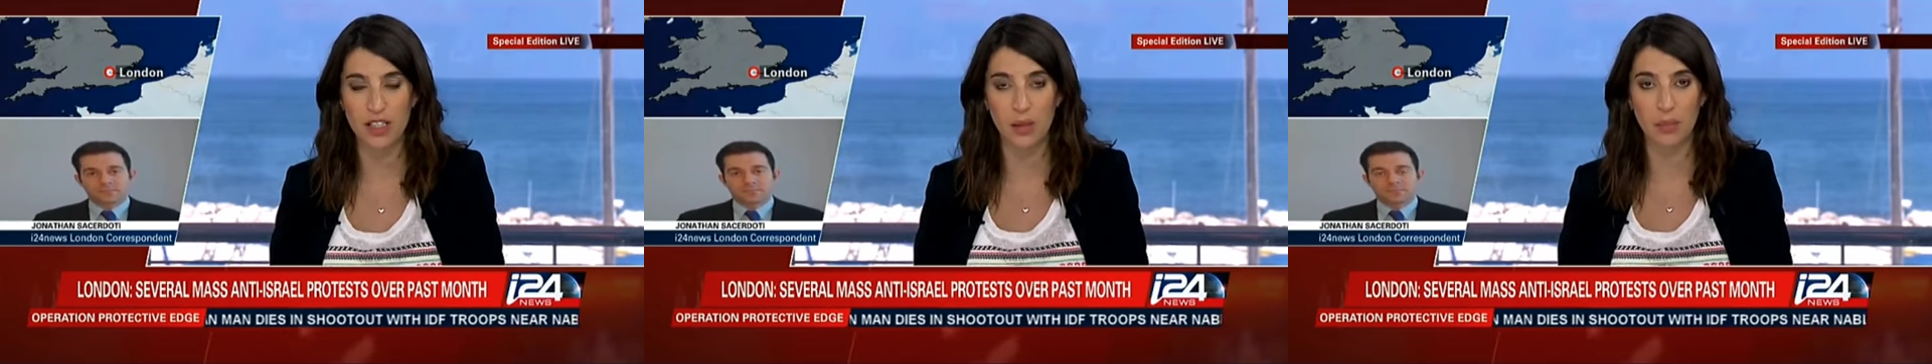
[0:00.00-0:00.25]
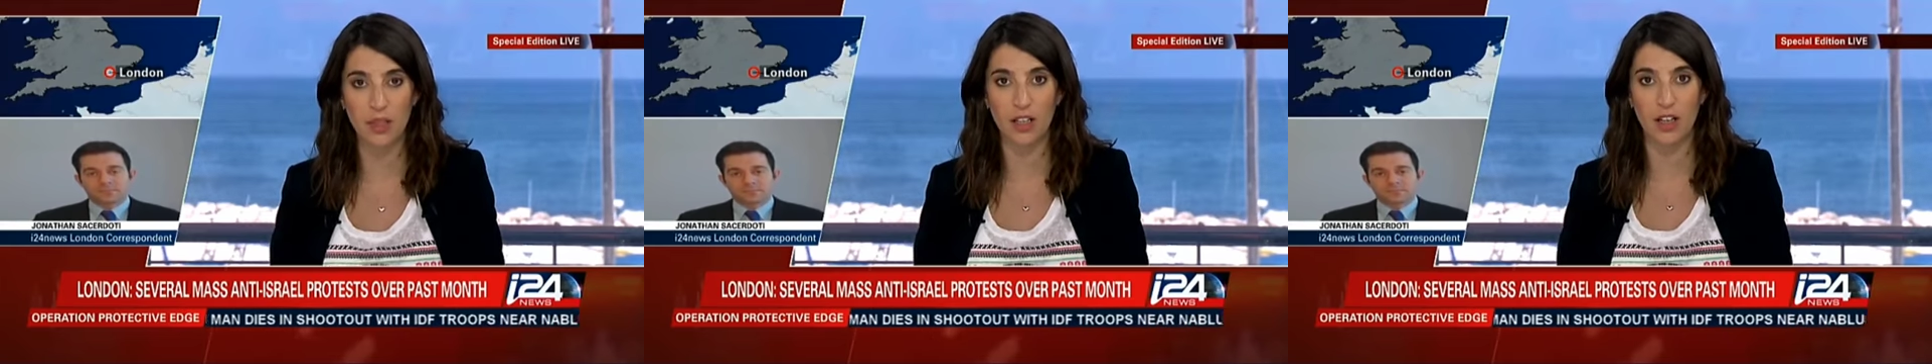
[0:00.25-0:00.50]

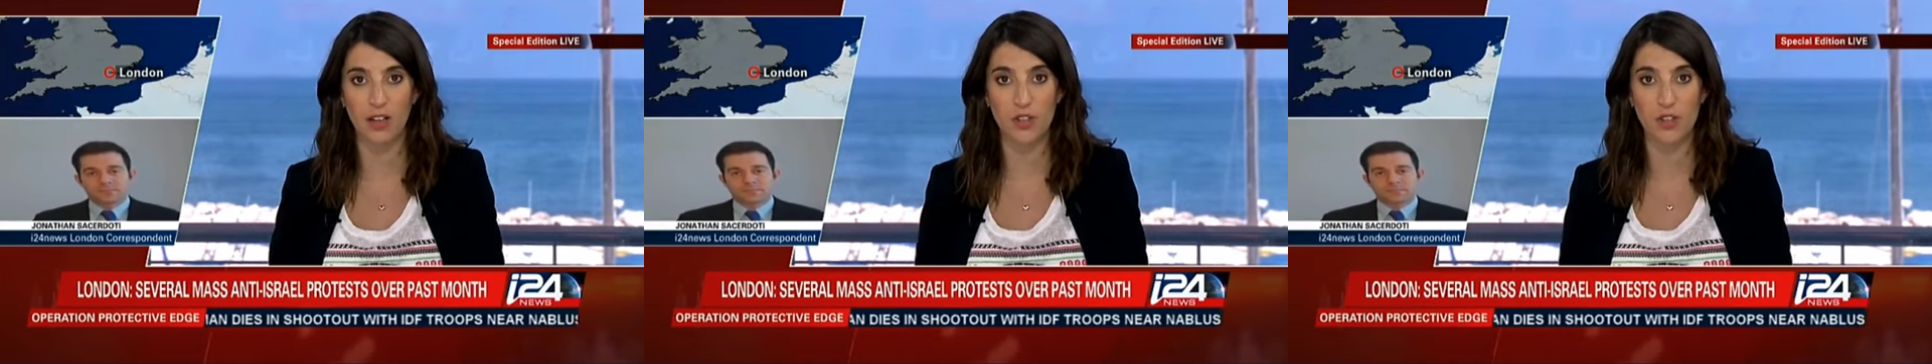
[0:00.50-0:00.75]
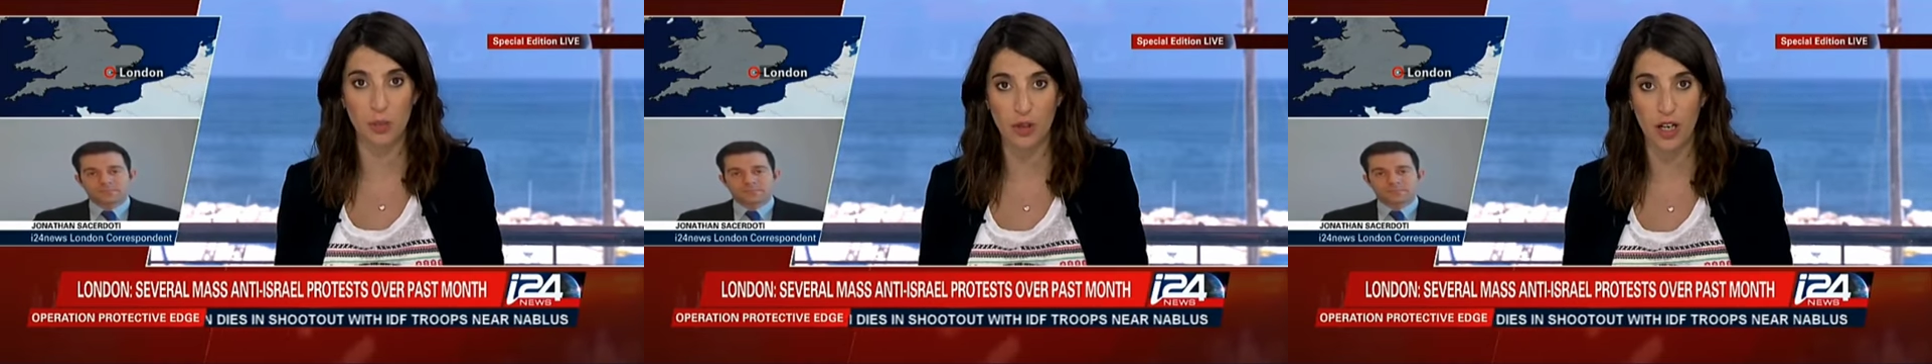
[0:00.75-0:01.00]
something of
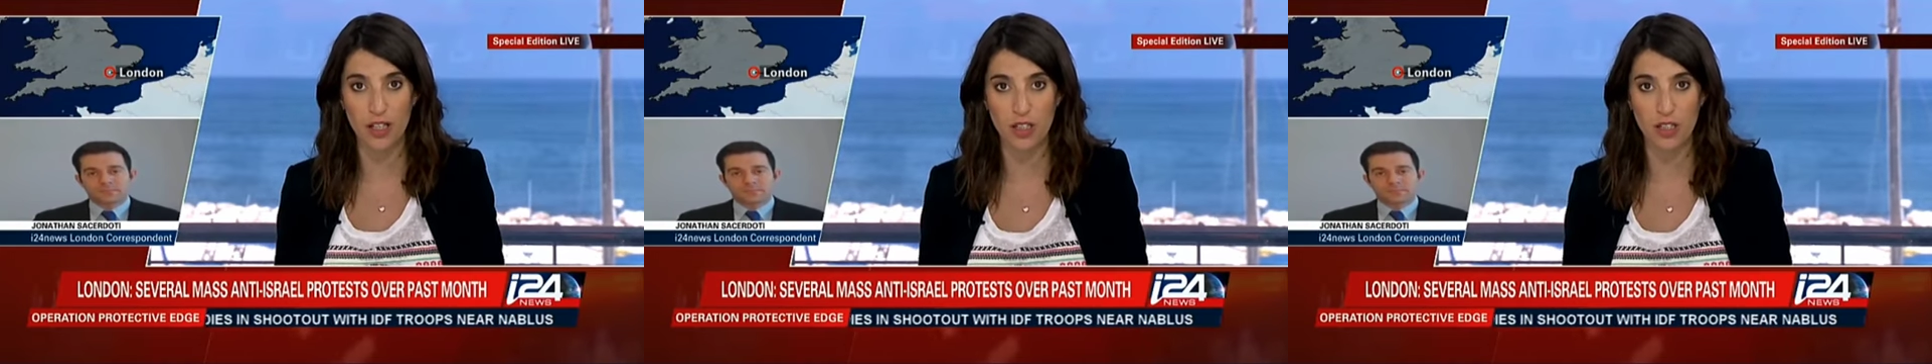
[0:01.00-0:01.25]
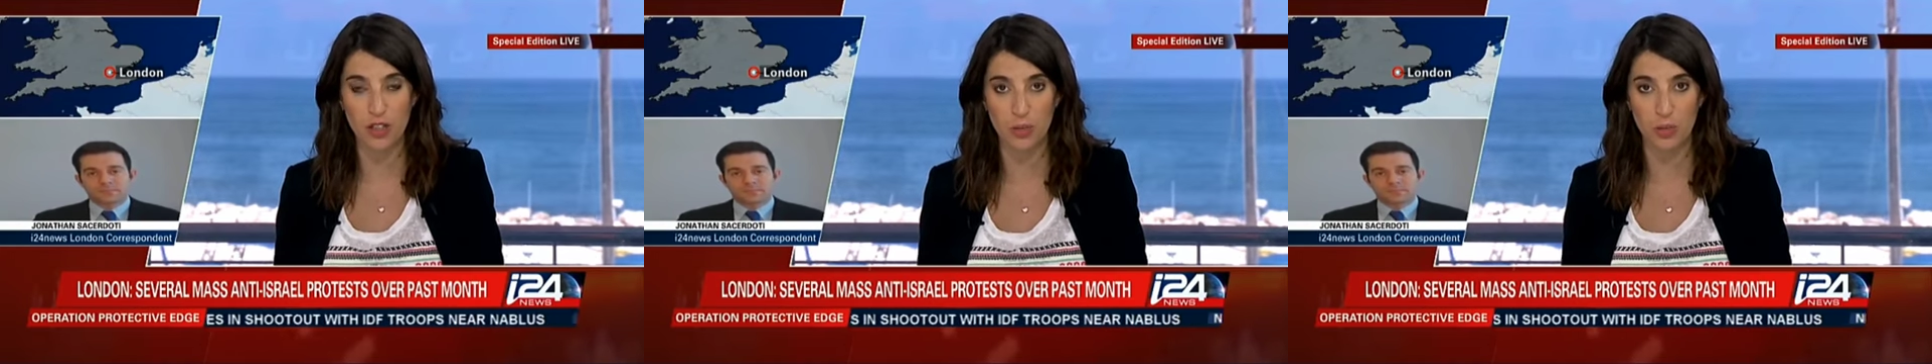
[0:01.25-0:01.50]

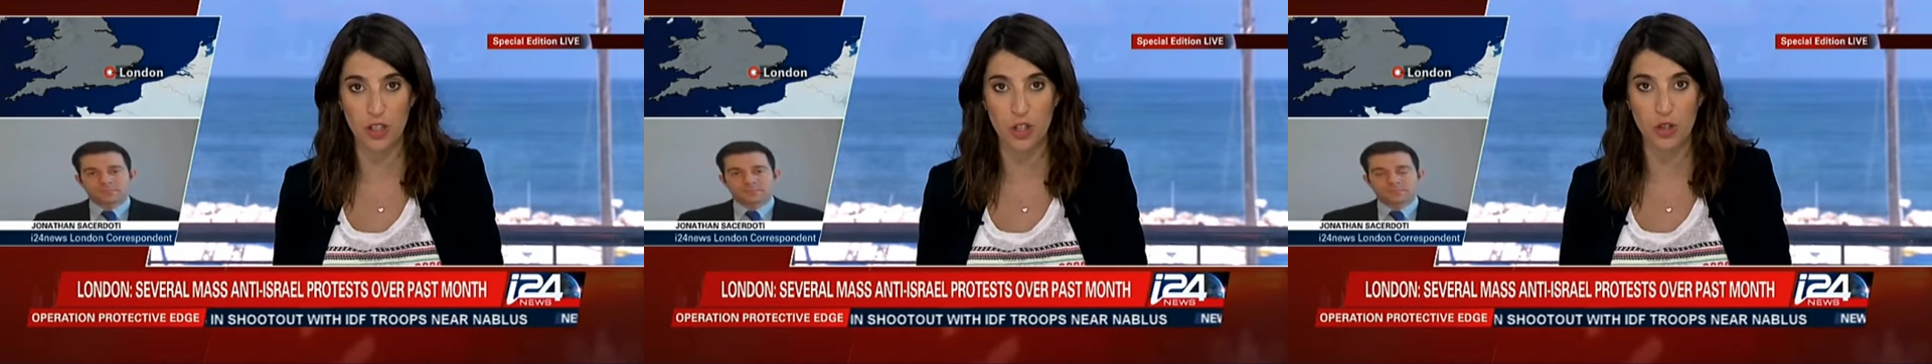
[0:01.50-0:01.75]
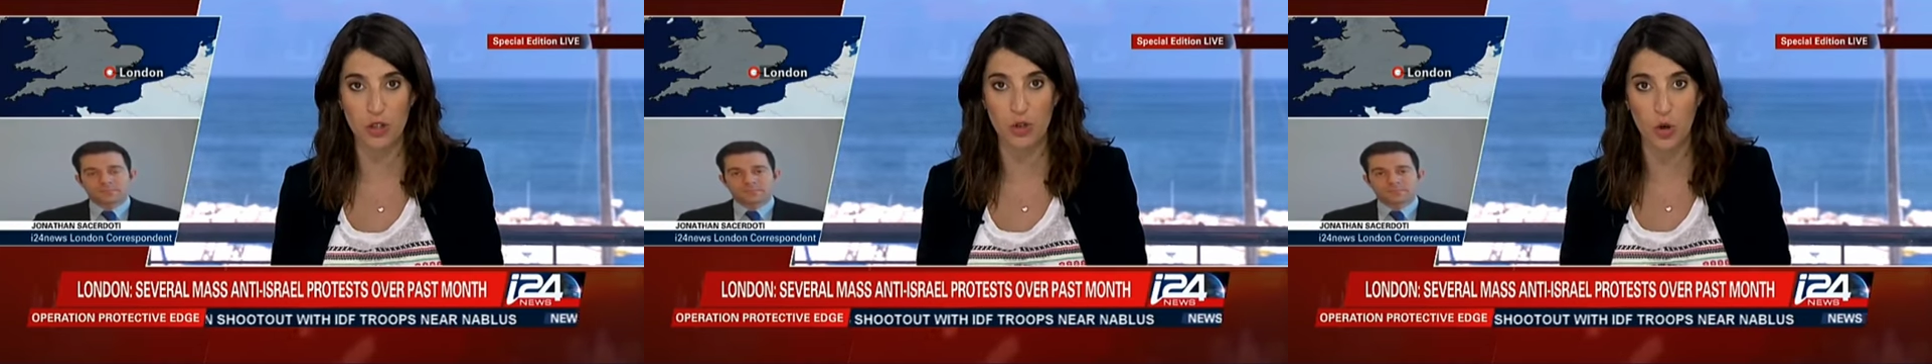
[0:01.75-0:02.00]
surprise to British Jews?